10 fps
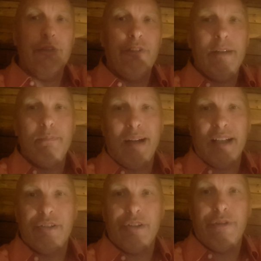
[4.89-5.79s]
the
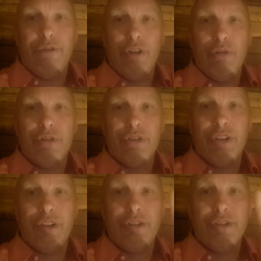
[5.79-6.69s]
feedback to the
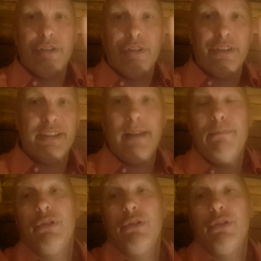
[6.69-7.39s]
Futures, the same